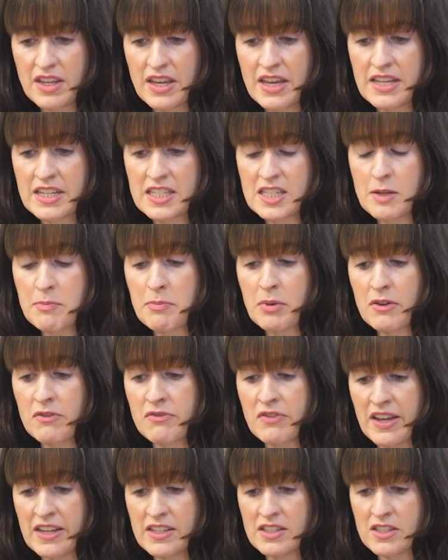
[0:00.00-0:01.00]
It is a
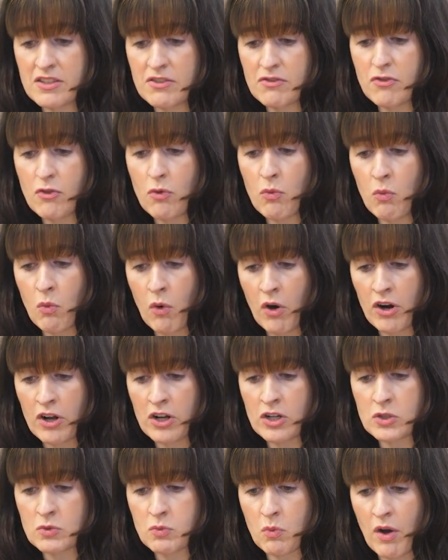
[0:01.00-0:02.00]
pervasive
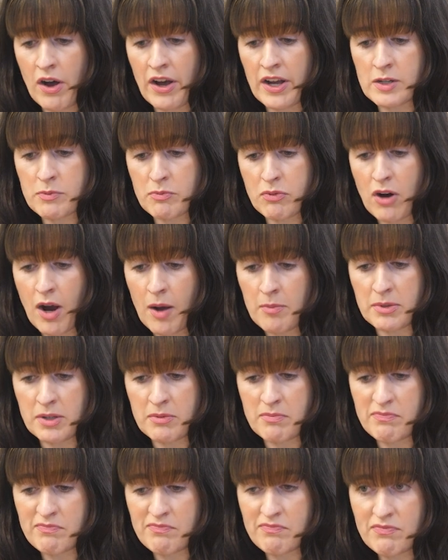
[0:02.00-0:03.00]
worldwide
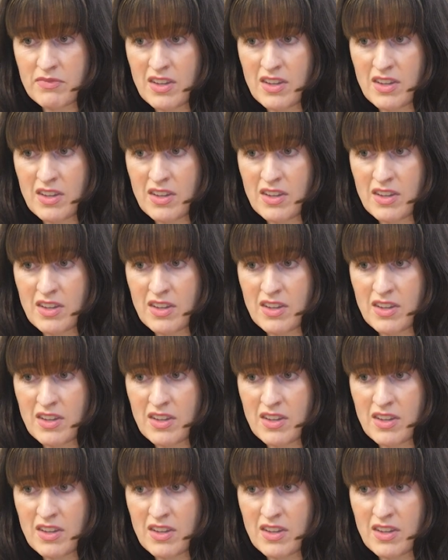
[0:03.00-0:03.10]
problem,